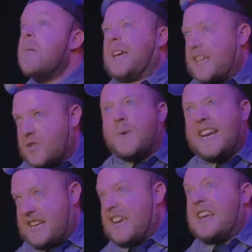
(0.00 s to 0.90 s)
because
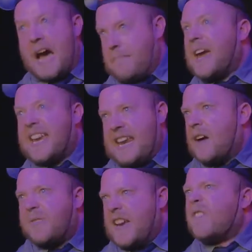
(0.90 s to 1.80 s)
we cannot make it
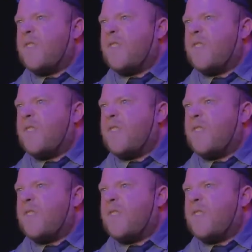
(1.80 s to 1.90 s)
out there